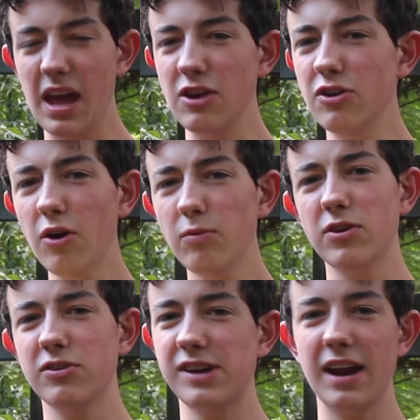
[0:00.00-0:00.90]
You don't
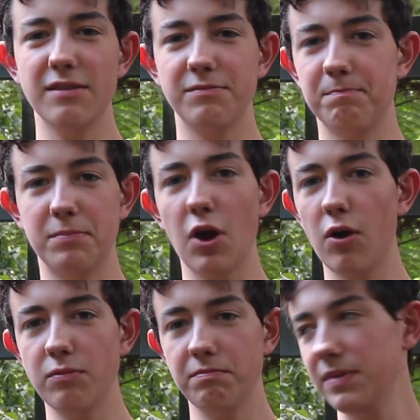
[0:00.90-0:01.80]
want your chain to
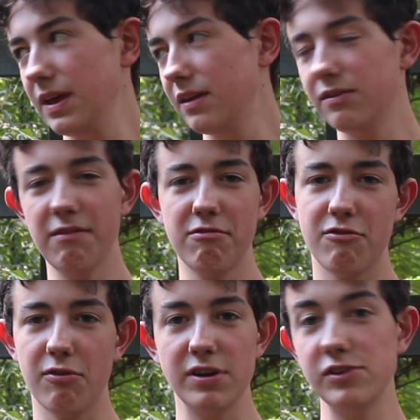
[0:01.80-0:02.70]
go in
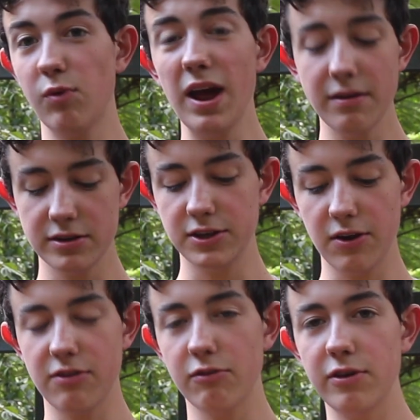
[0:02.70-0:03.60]
storage wet, so
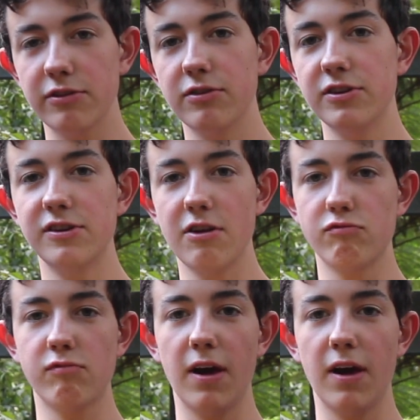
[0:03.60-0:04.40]
it's always good to just